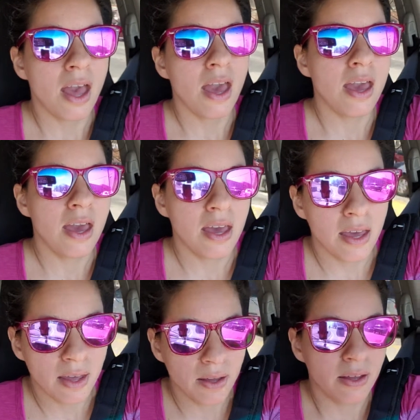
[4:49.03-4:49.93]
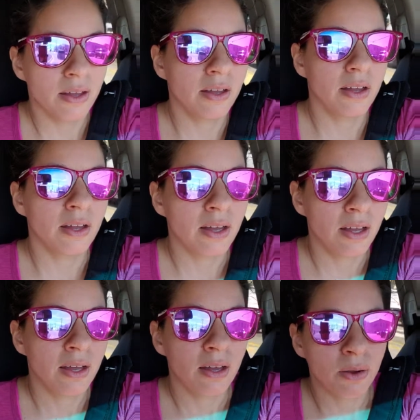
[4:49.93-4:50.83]
a
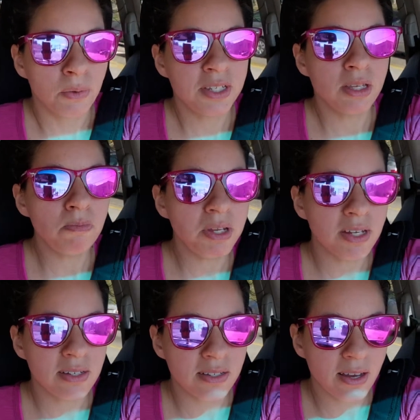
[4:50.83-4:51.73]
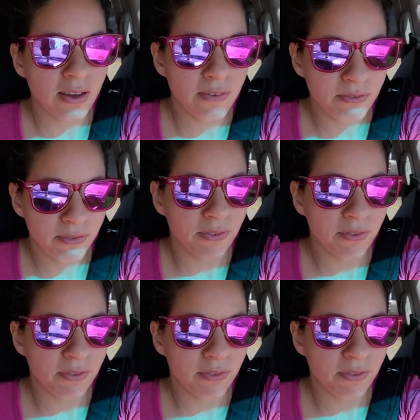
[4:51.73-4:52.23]
recipient of